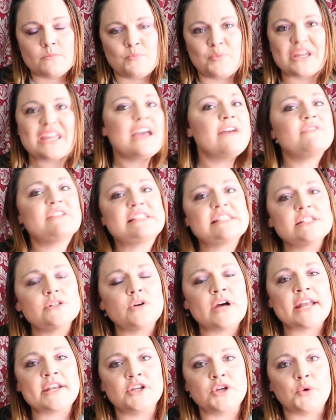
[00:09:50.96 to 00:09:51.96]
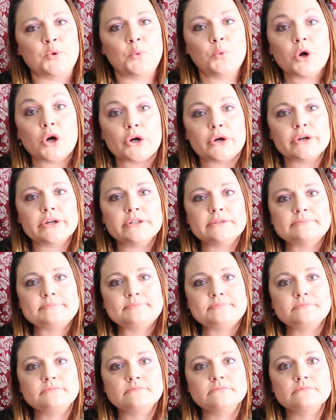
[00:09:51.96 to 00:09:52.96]
But Kevin still had to go to work.
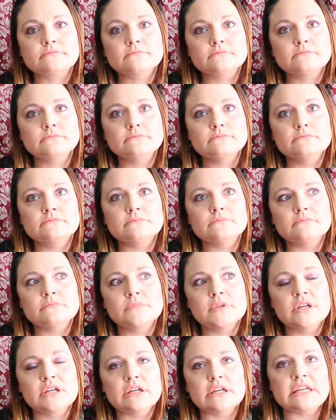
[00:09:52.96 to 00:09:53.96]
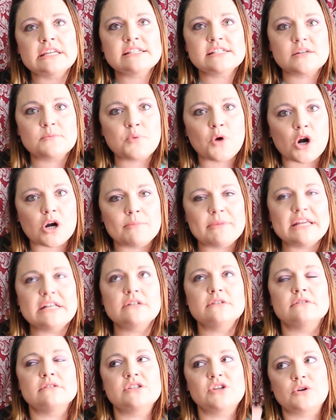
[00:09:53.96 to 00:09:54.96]
His
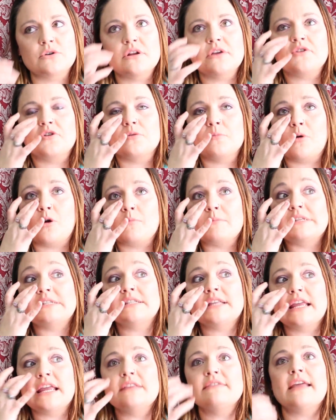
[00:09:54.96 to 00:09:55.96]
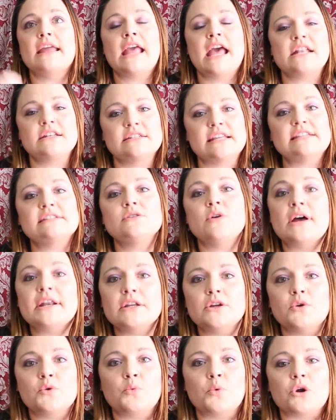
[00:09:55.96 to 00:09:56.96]
department and certain other departments, they still had
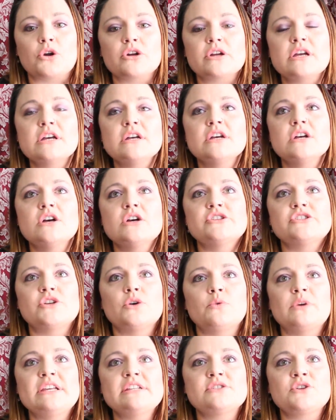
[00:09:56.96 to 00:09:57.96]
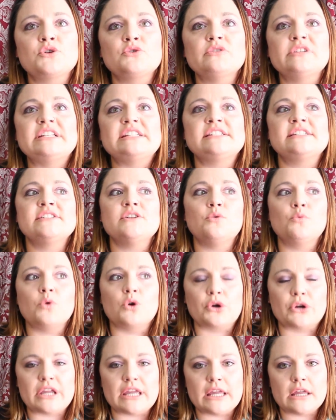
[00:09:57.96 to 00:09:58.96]
to go to work. So he's currently still
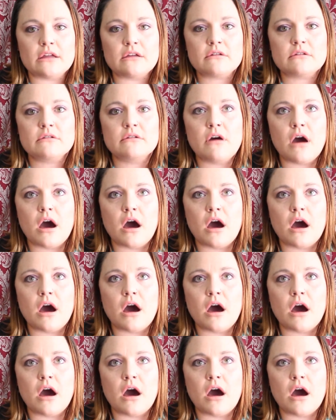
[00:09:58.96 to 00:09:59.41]
working.